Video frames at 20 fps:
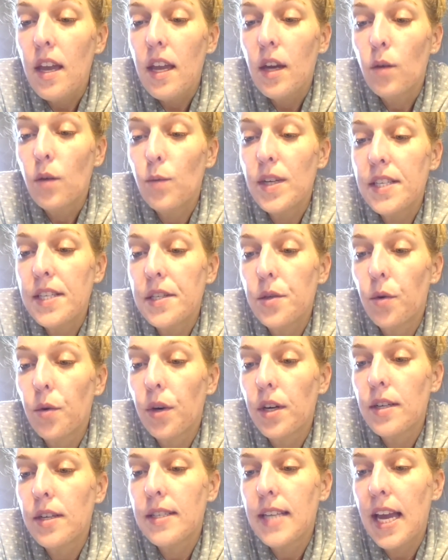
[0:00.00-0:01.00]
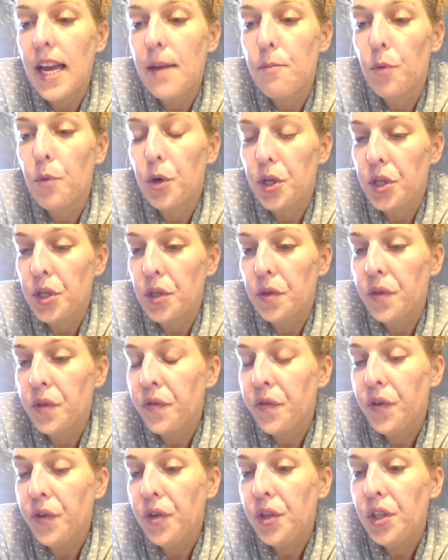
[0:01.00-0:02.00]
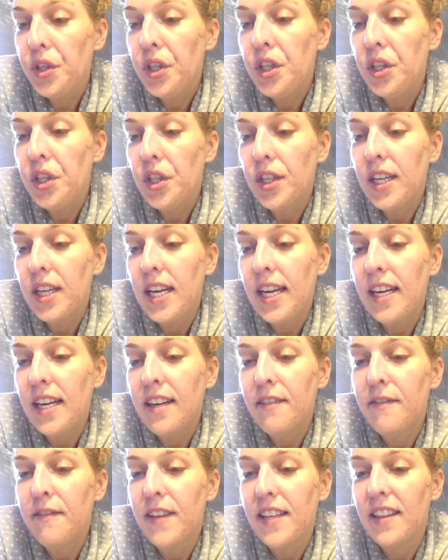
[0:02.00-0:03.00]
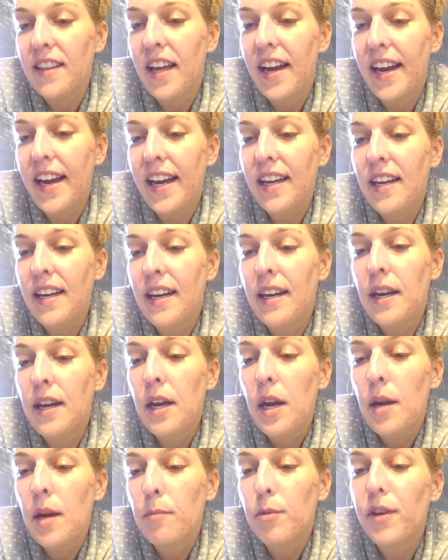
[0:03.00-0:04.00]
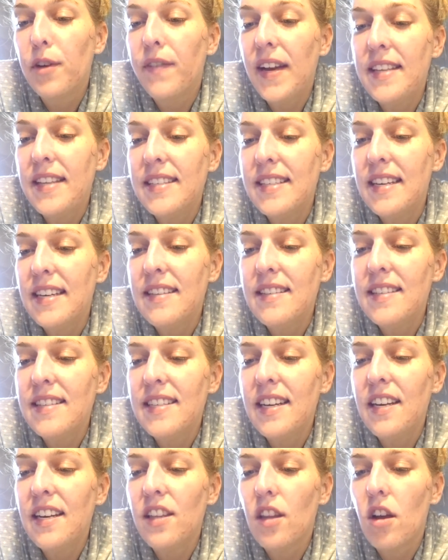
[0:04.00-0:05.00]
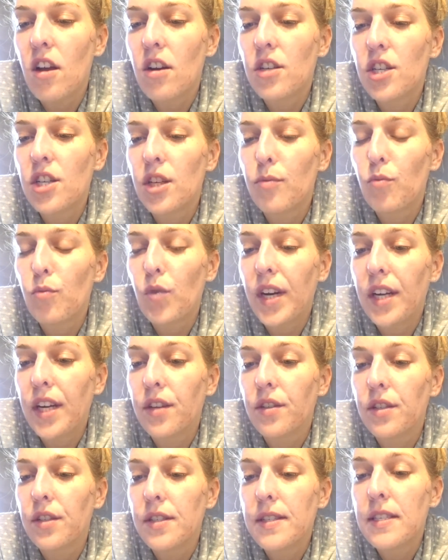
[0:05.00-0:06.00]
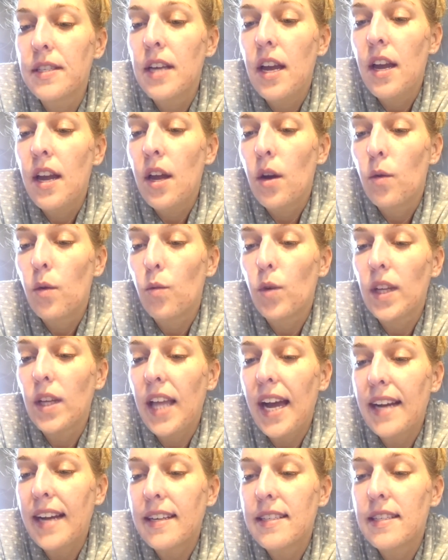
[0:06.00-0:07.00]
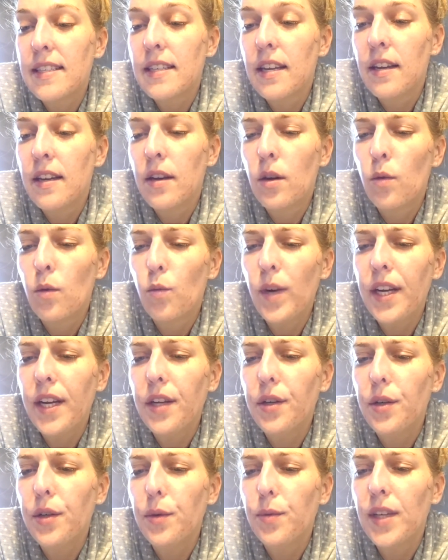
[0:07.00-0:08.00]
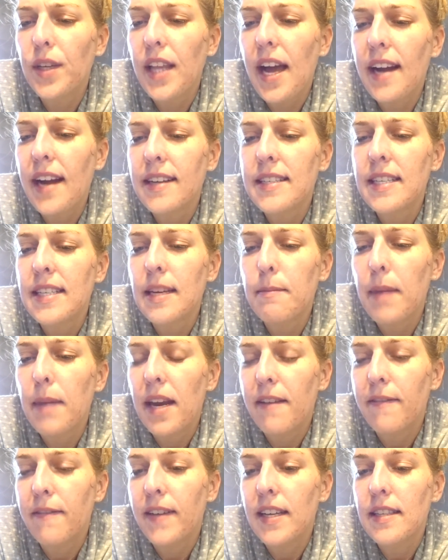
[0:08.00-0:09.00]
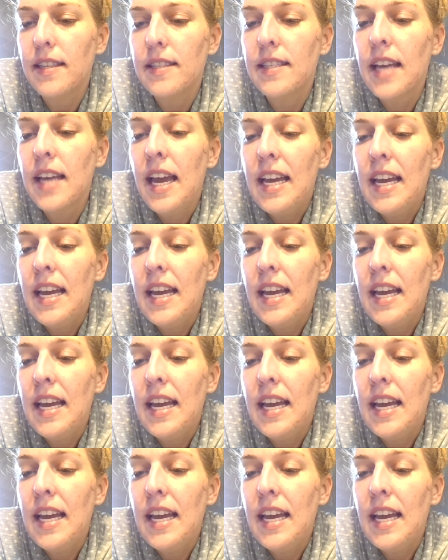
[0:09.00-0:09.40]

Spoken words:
Restores a more youthful looking V-line, prevents instant and long-term wrinkles, wrinkle relaxing benefits,